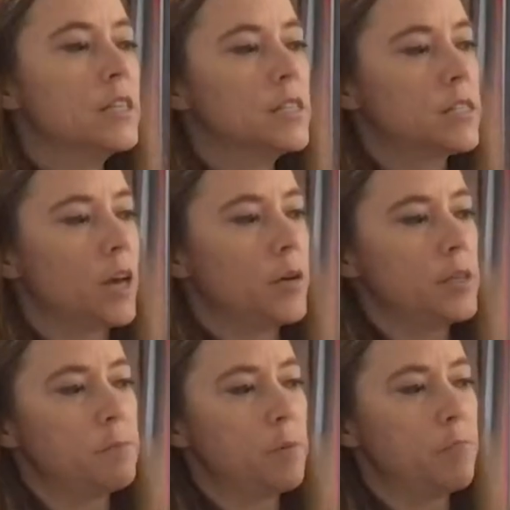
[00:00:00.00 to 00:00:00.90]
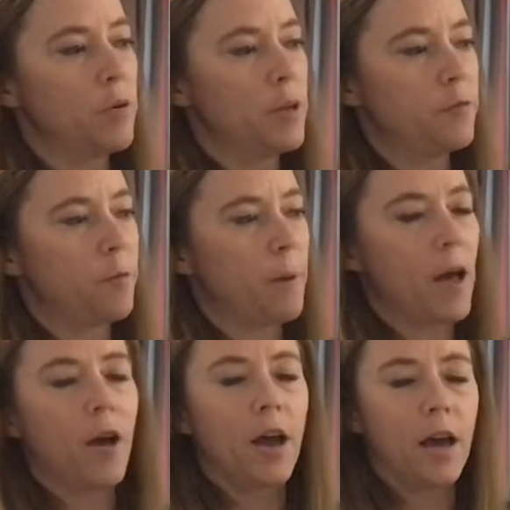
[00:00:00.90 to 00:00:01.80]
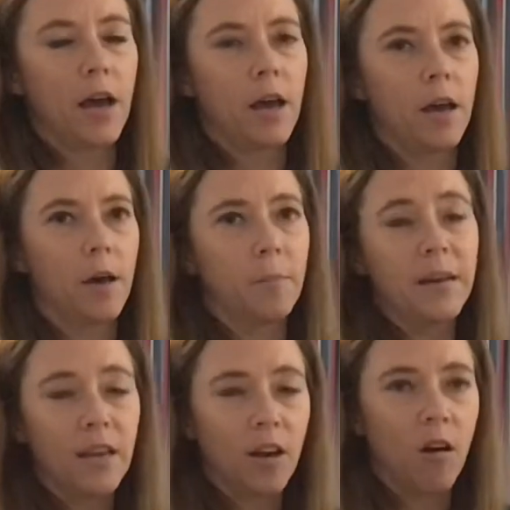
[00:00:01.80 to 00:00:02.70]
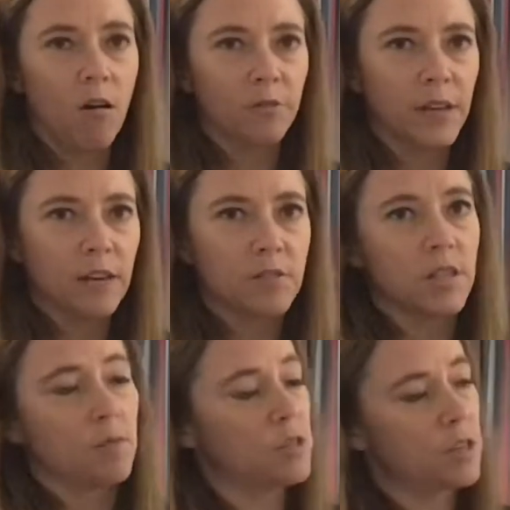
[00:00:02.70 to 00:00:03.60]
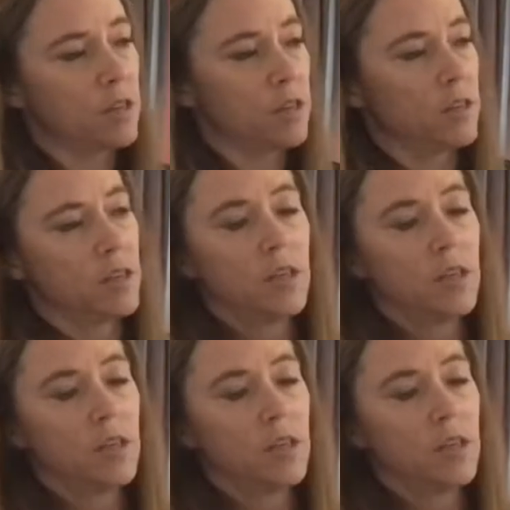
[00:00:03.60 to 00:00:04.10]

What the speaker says: So it's been boiling for about a minute and a half now, so I'm just going to